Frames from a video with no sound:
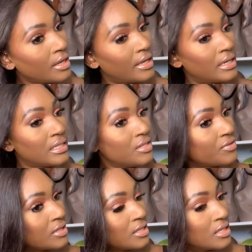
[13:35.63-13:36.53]
And leave
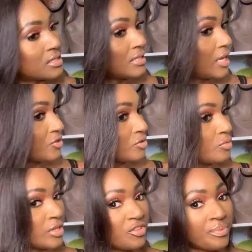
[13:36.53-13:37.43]
it in its natural
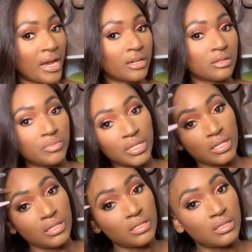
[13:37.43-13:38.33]
wave pattern
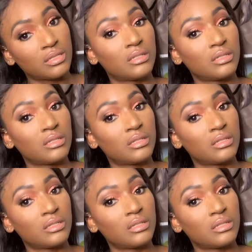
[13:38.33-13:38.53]
because